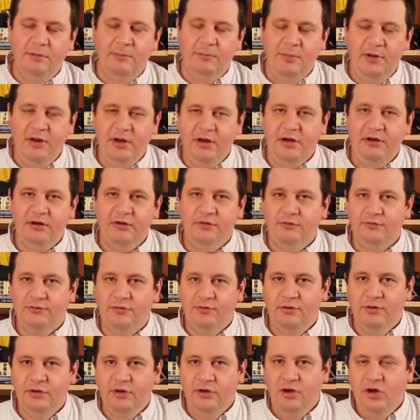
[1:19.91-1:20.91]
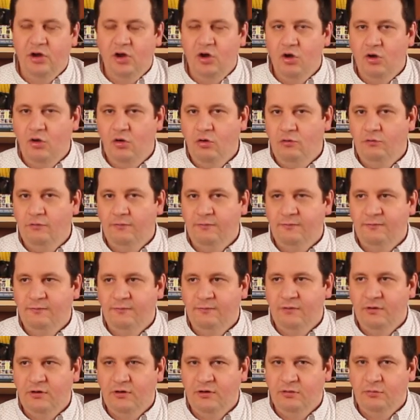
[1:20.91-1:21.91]
periods of
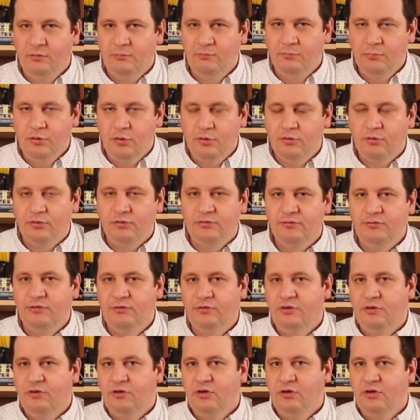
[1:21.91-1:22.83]
books